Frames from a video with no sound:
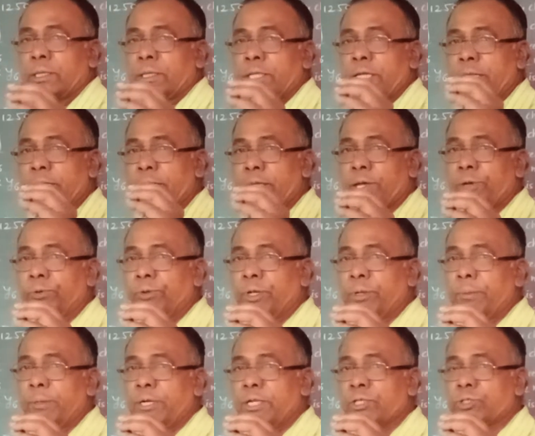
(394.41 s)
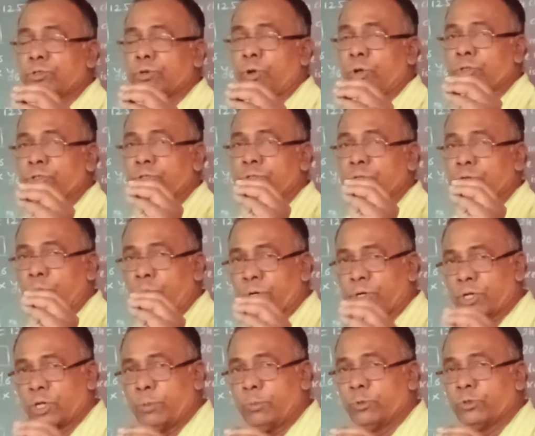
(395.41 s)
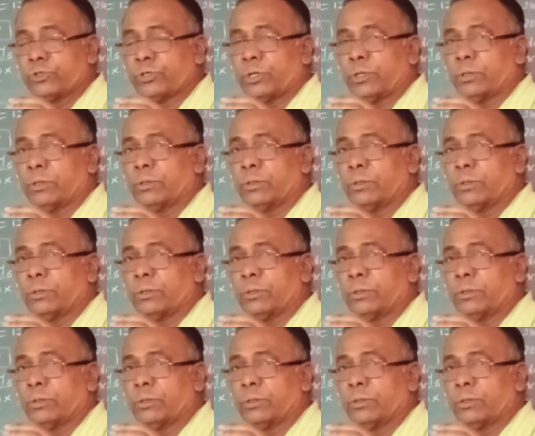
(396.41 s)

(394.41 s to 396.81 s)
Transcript: then everybody's contribution